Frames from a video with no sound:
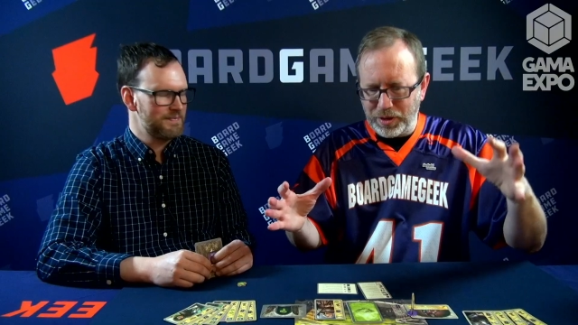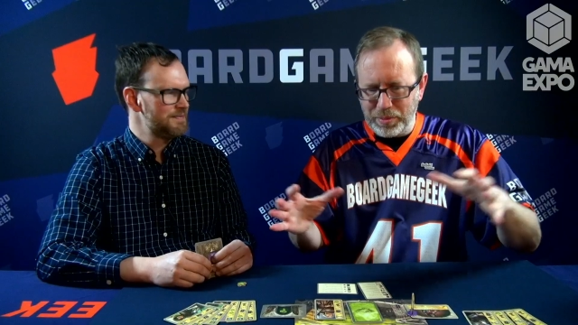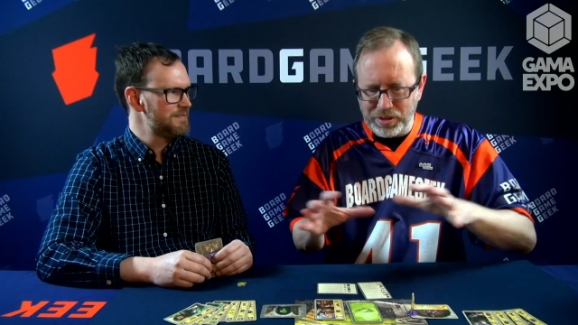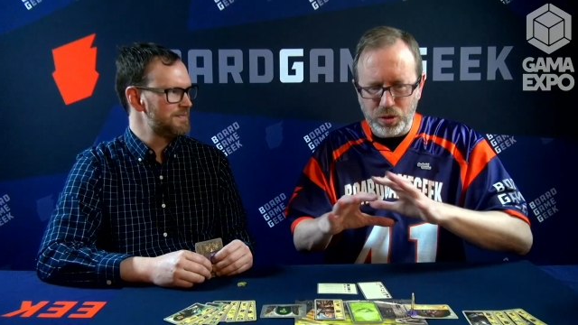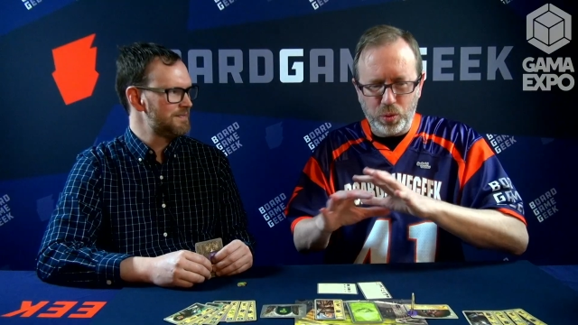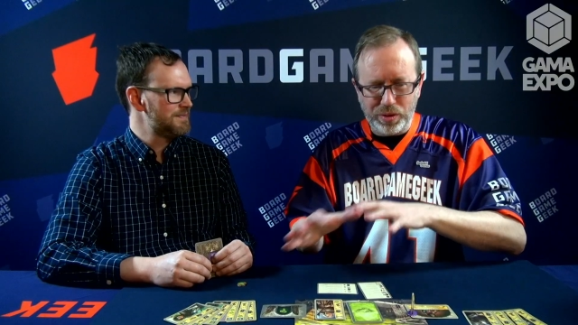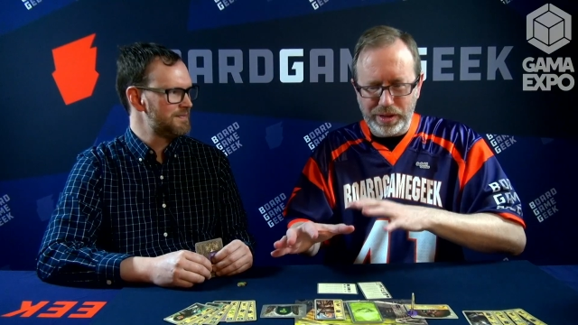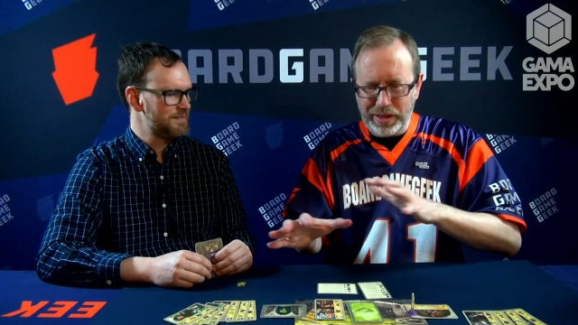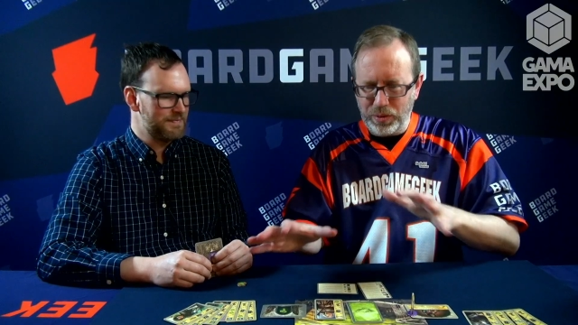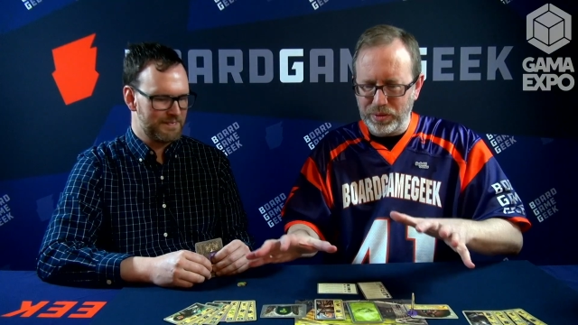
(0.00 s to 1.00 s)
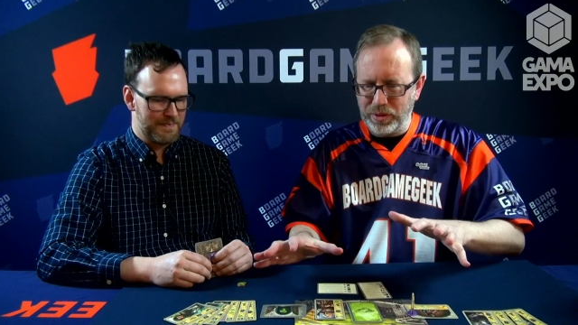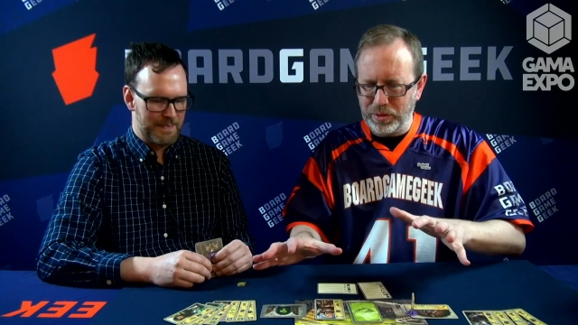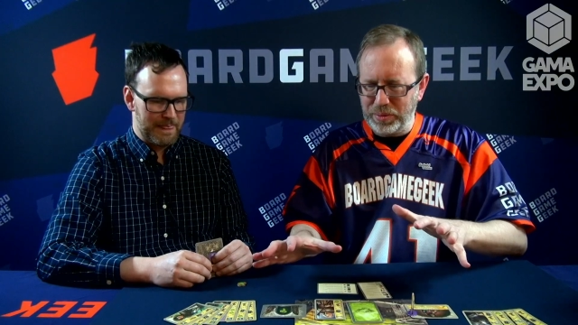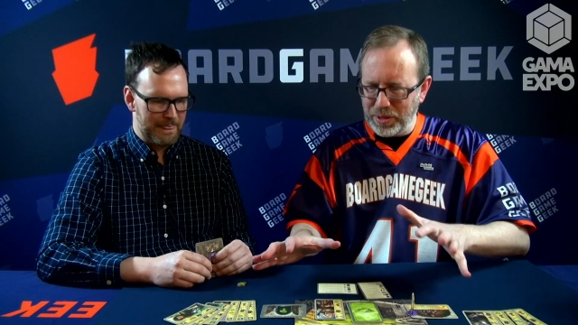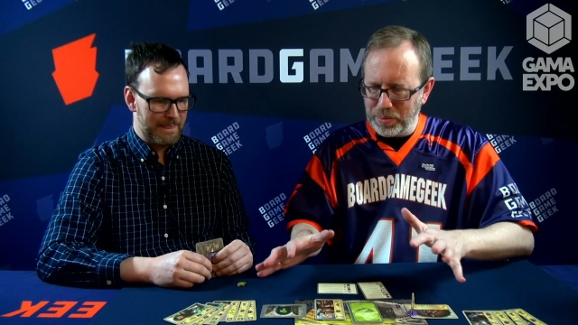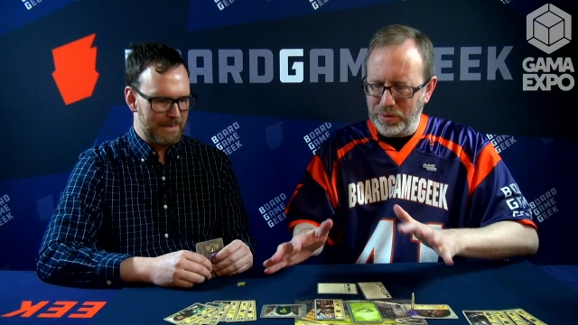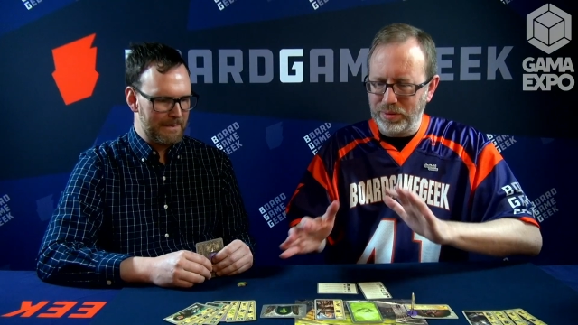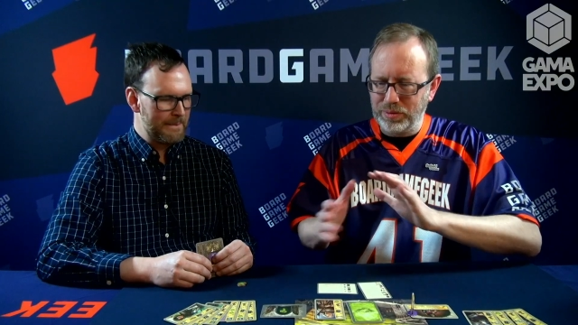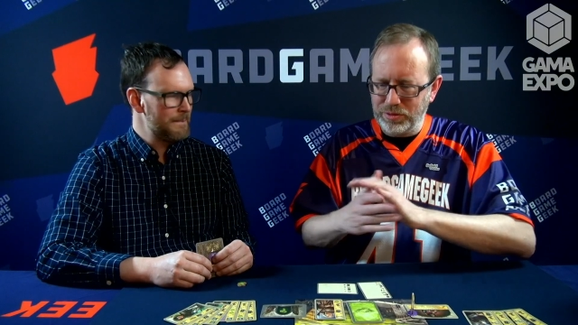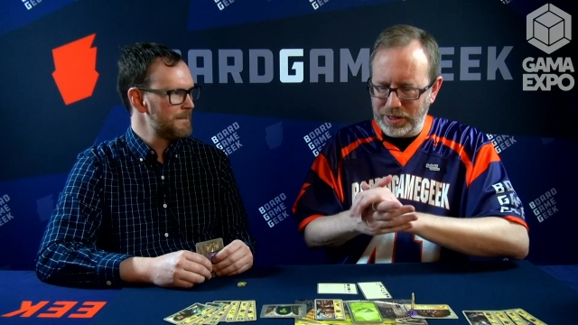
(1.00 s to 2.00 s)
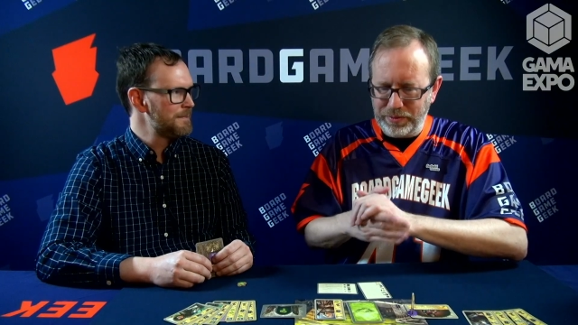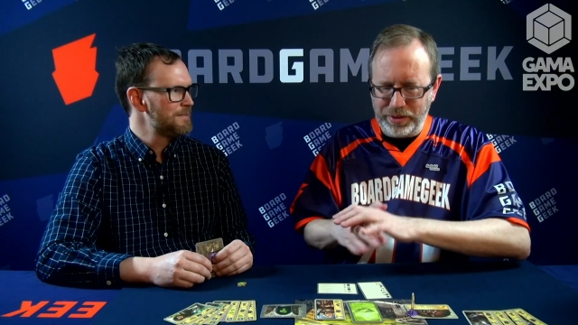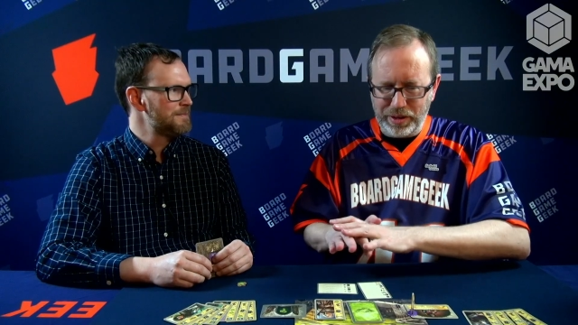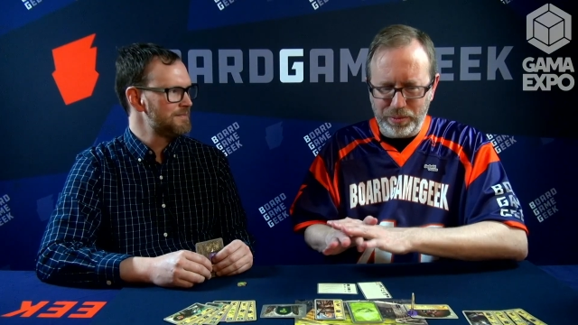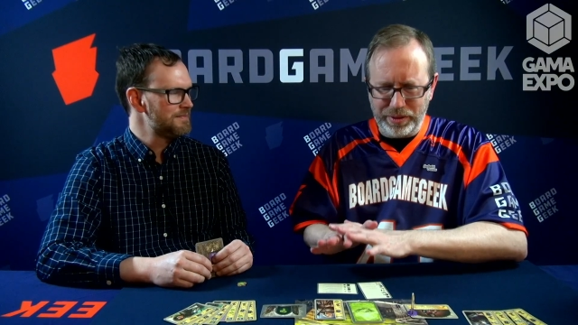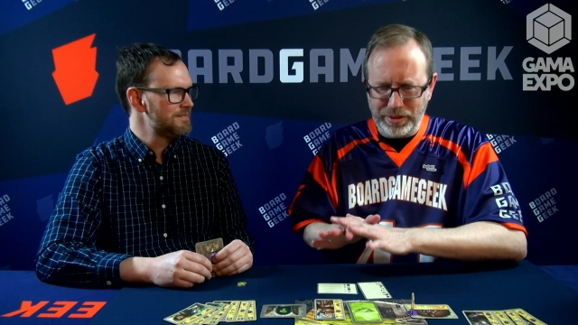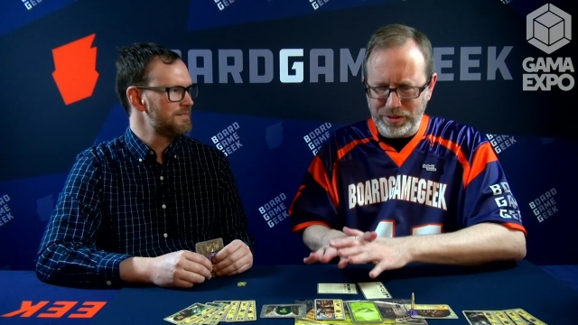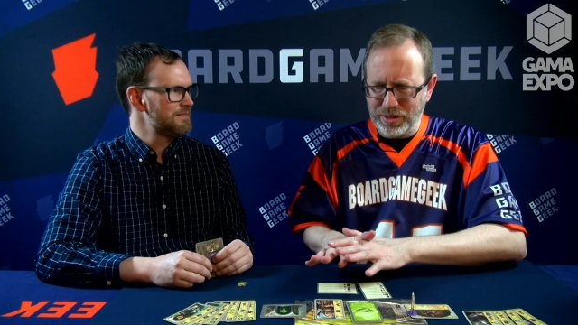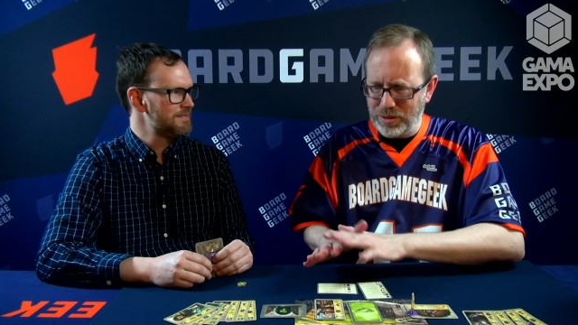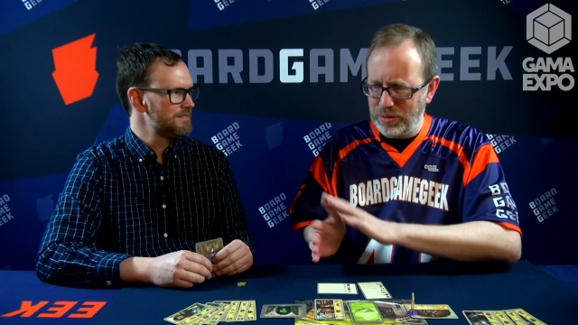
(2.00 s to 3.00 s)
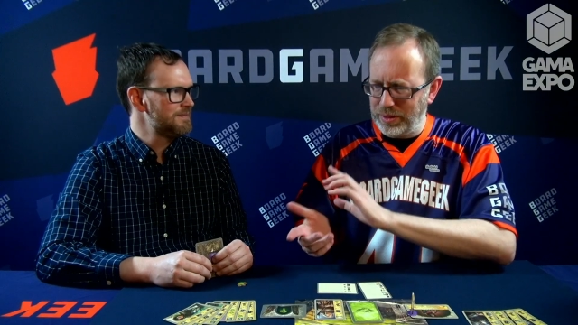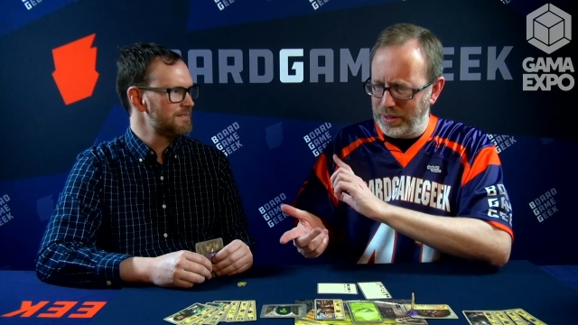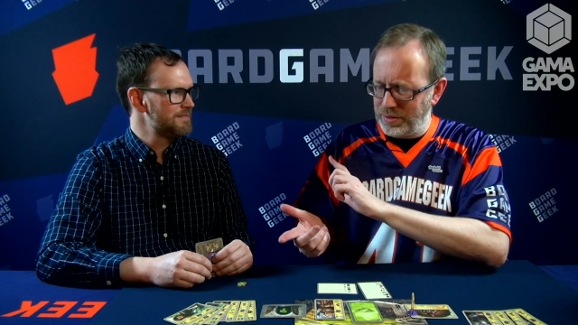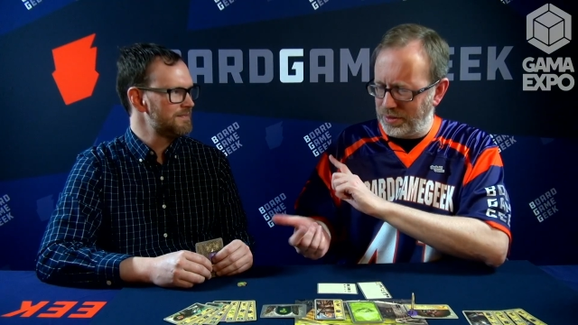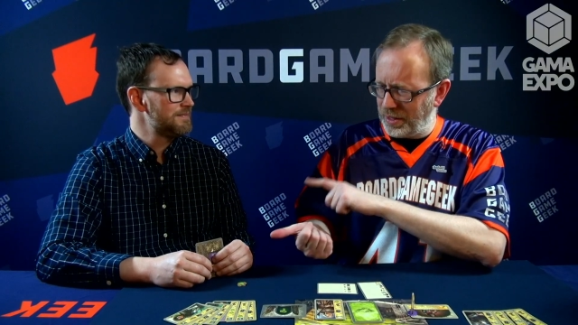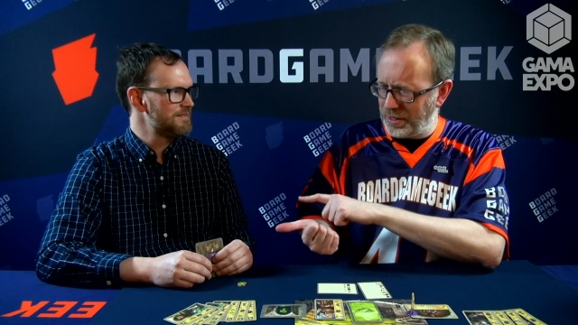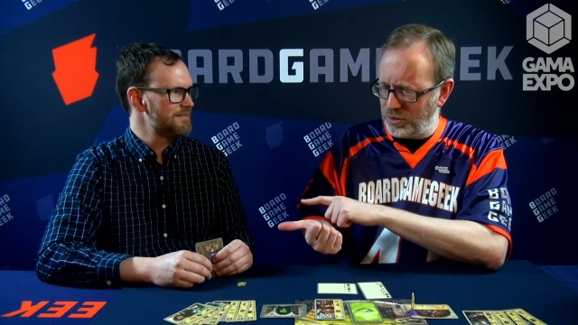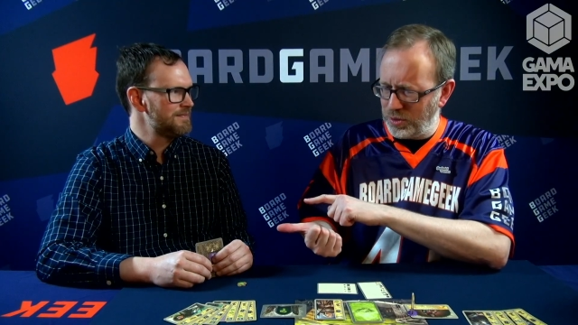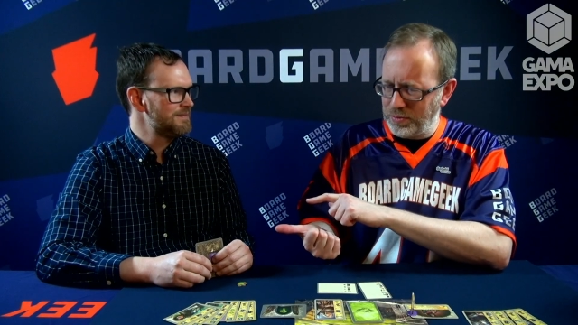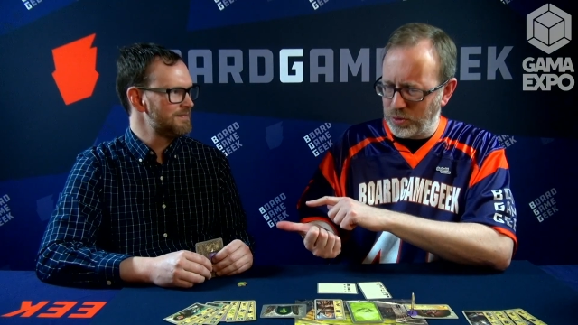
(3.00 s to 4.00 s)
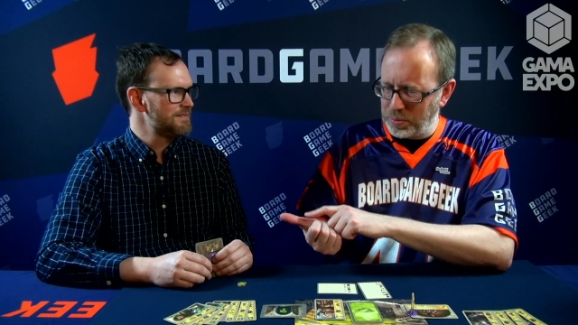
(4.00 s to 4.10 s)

Speaker 1: very much coordinating with other people, trying to figure out where things go, and it's again two to four